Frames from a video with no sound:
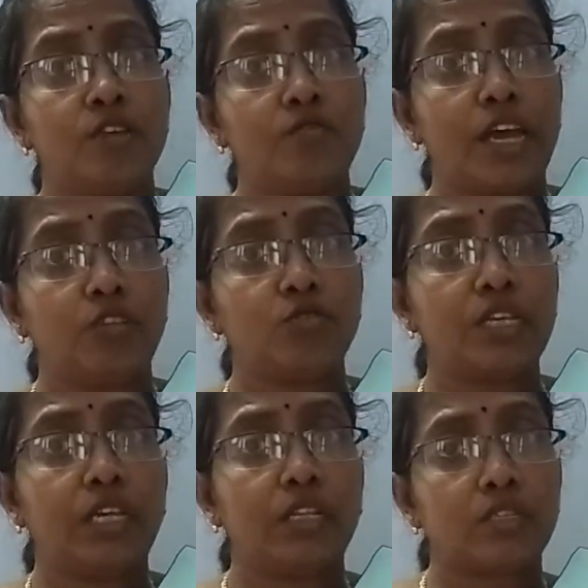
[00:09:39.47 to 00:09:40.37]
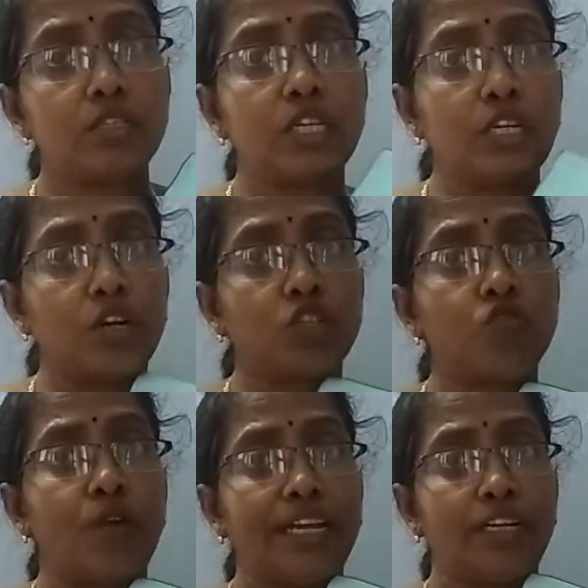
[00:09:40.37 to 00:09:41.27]
we are using in the sense in order
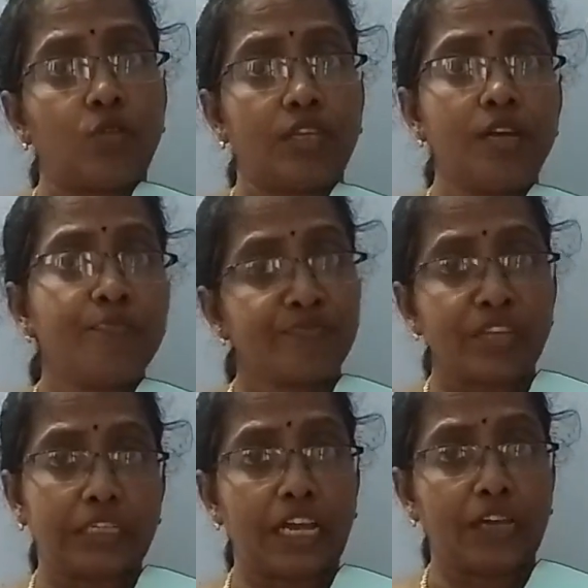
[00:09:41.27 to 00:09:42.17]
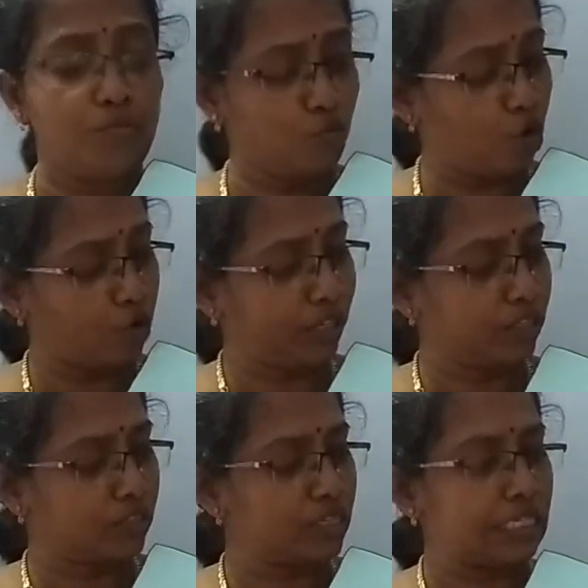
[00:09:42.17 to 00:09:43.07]
to find out the time. Moreover,
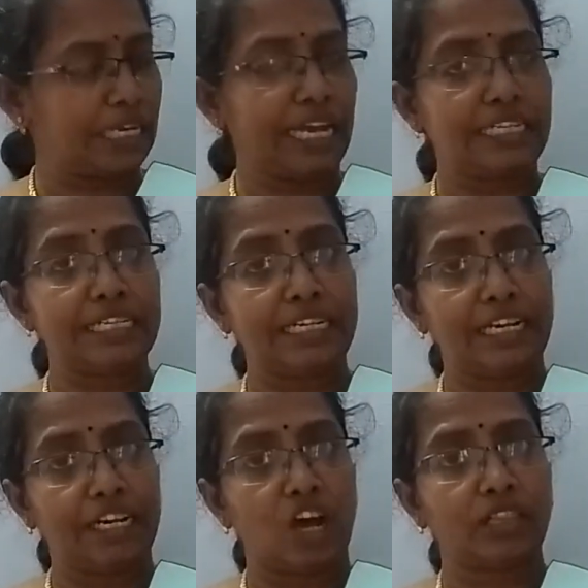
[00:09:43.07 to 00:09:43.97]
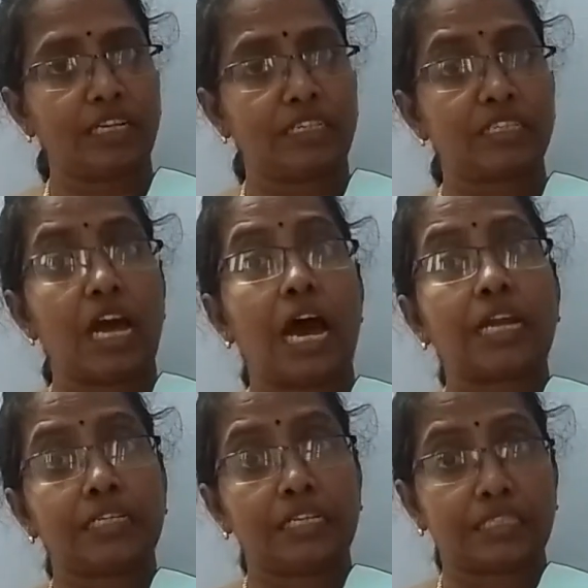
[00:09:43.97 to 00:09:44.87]
this is 90 degree north, that is
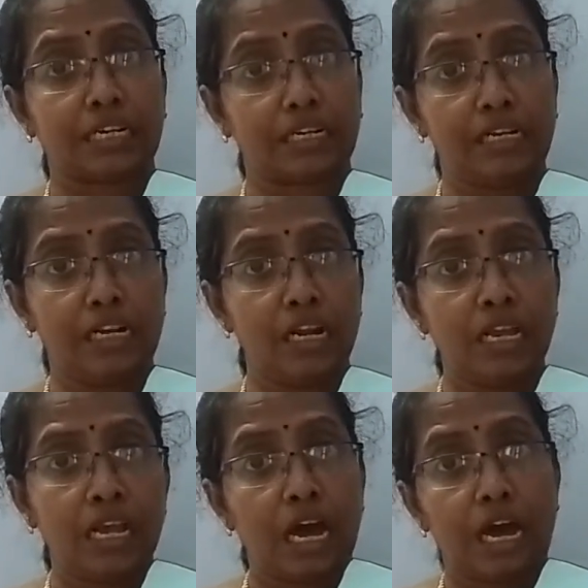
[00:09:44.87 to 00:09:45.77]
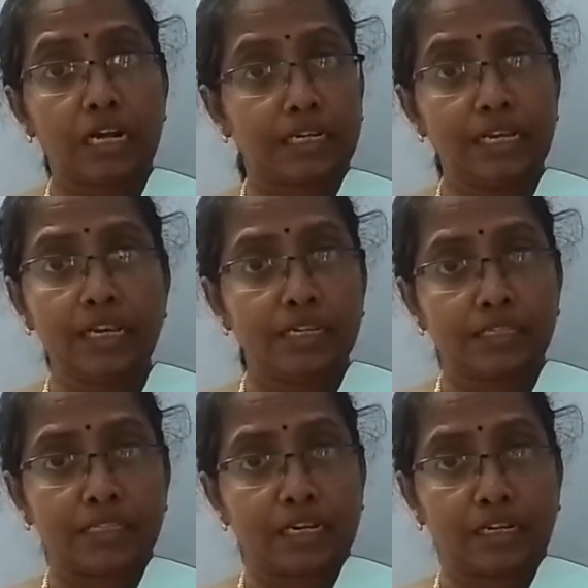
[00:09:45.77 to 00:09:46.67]
Arctic Circle. Arctic
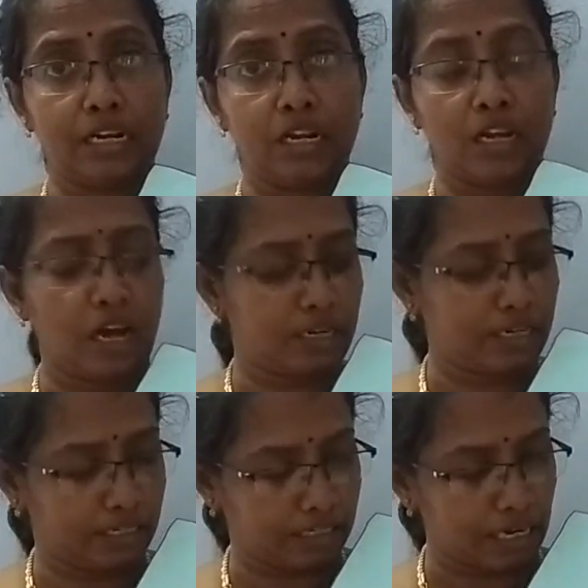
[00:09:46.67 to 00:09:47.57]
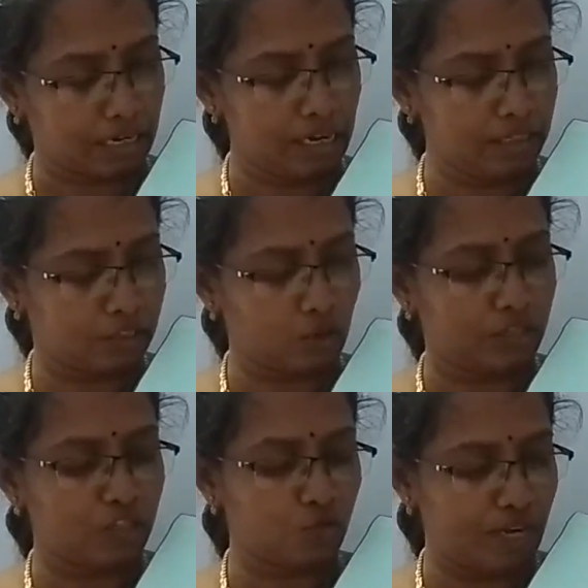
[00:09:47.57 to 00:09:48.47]
Circle. So
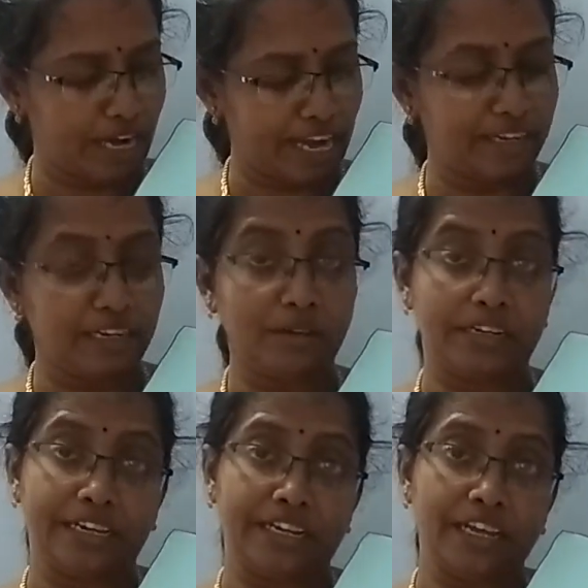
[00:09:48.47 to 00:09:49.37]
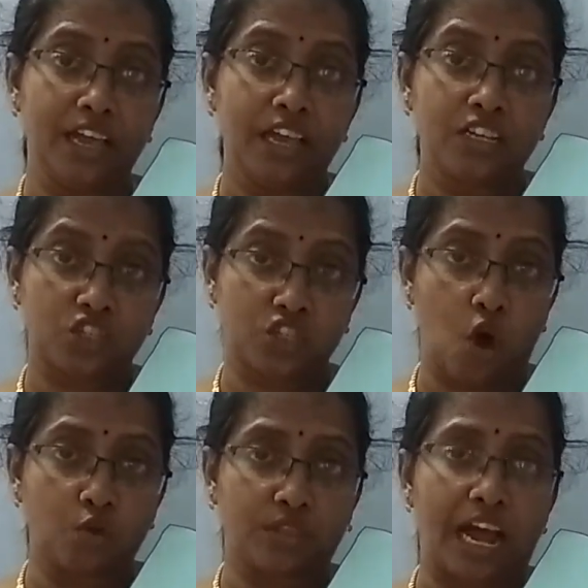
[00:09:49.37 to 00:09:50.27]
this one 90 degree
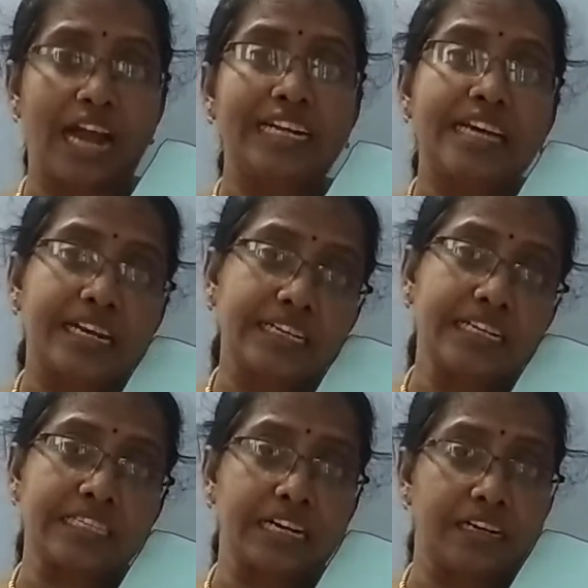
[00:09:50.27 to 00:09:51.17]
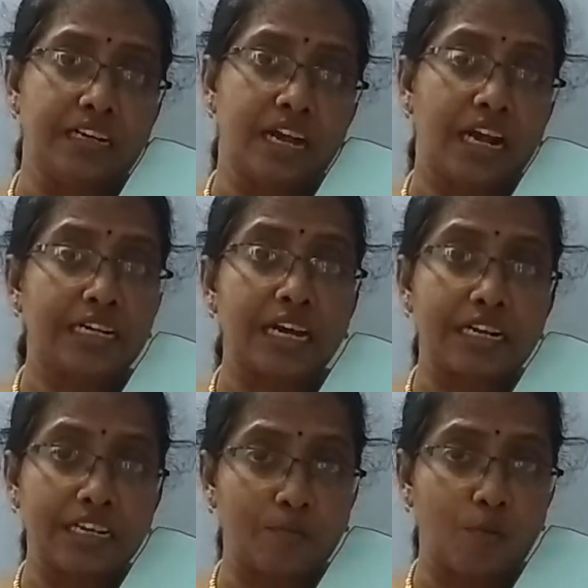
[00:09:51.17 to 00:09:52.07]
south, Antarctic Circle.
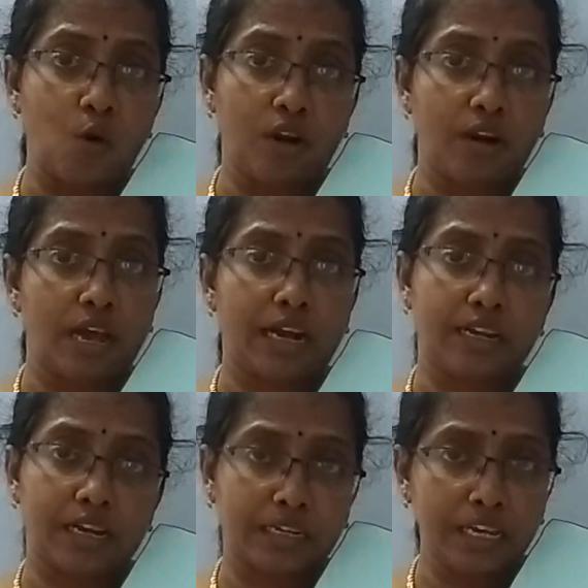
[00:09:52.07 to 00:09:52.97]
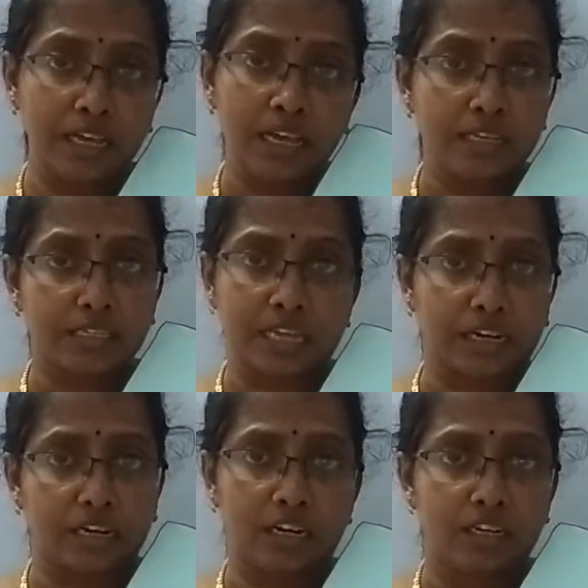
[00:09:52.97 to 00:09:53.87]
Antarctic Pole. Antarctic
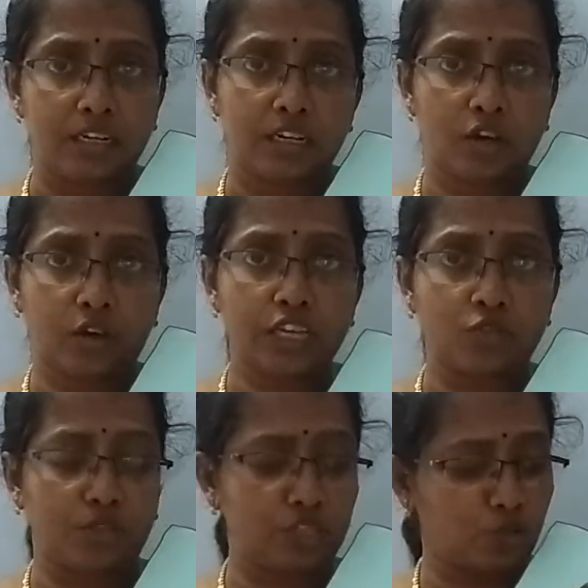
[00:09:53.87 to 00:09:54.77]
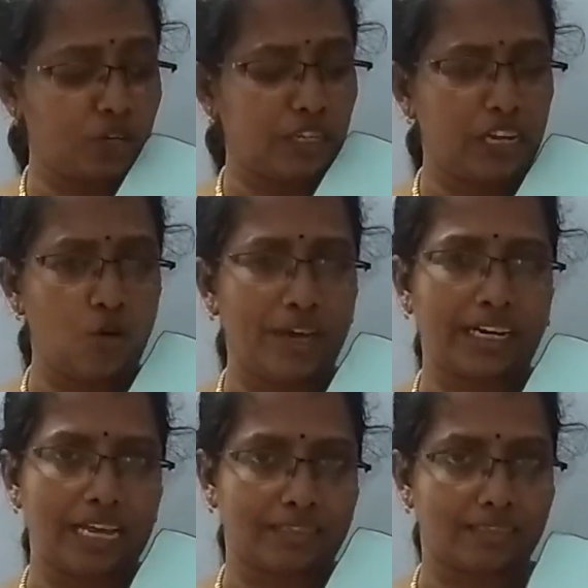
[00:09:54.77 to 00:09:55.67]
Circle. Okay, so this one the lower
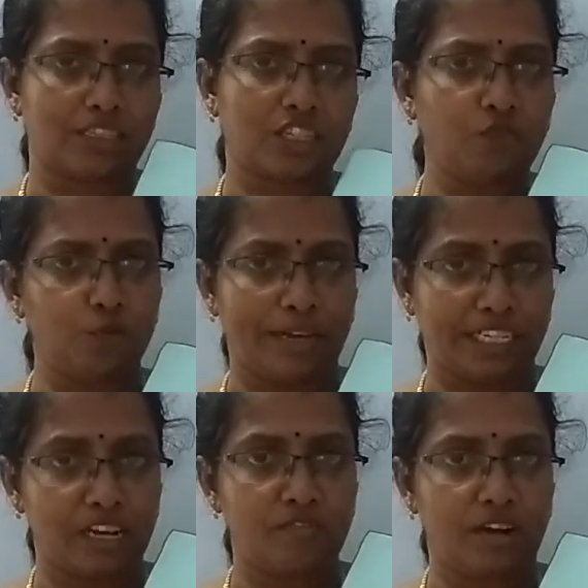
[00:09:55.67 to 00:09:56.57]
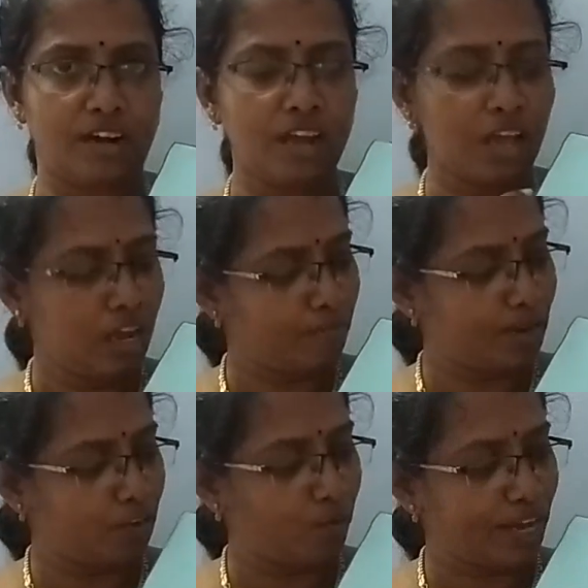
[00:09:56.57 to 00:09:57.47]
classes itself you might have learned.
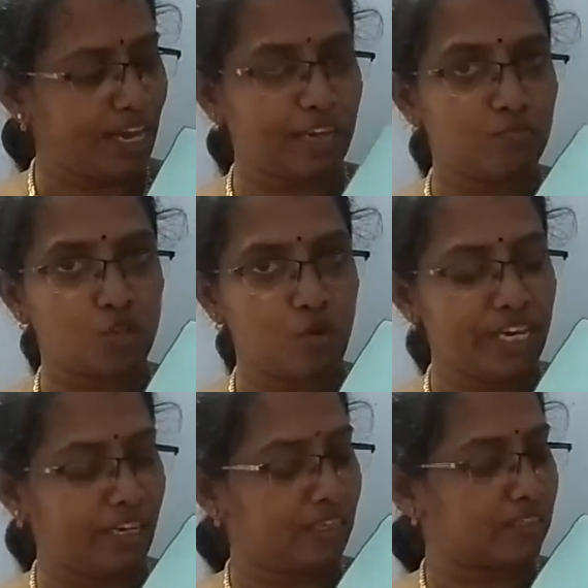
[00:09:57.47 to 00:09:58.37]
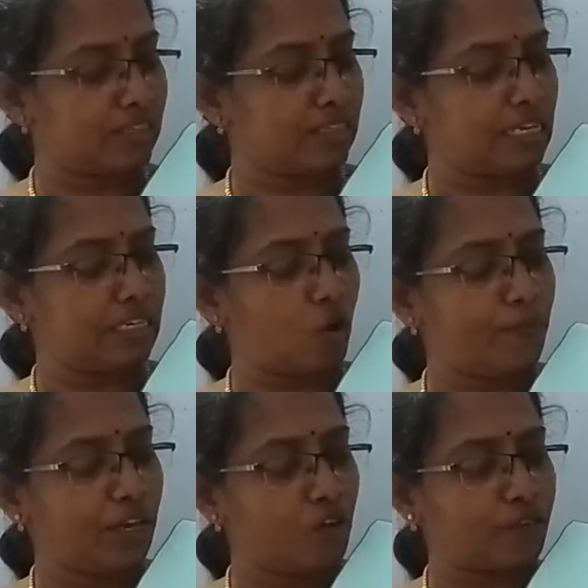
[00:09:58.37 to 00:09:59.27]
But why I am showing in the sense in the
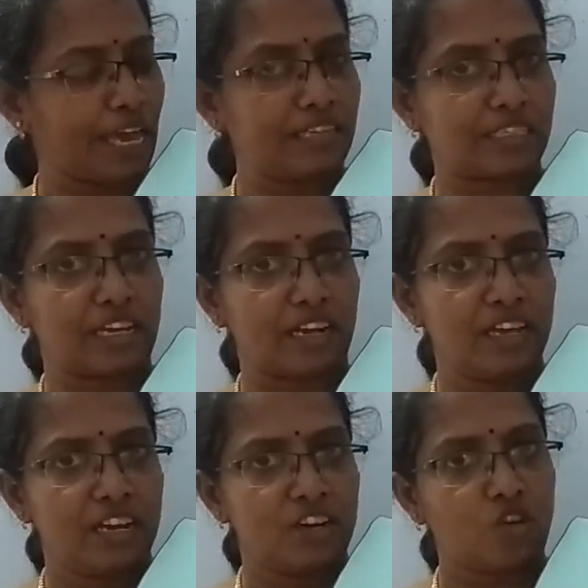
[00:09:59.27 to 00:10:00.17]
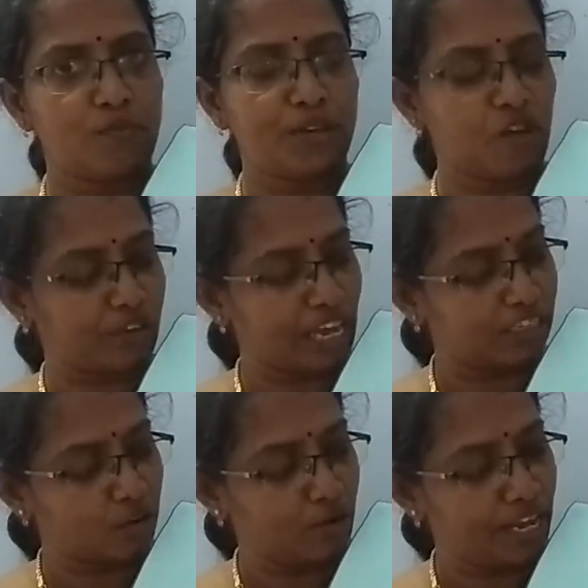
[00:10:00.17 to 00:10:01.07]
Tropic of Cancer. Tropic of
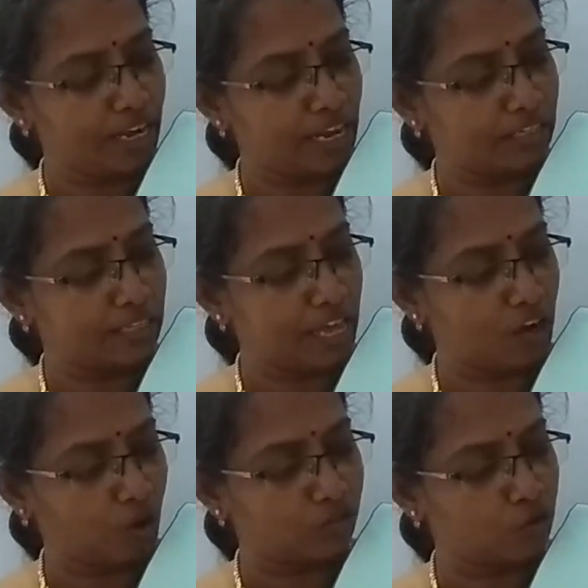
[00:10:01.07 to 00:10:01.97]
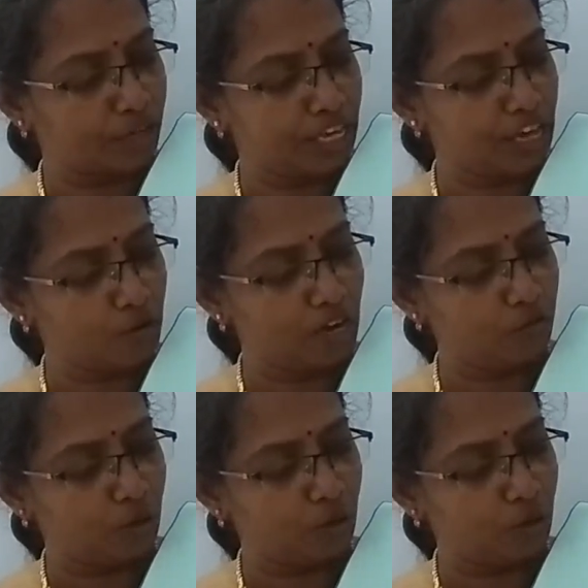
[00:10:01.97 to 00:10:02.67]
Cancer, one area is there now. So here only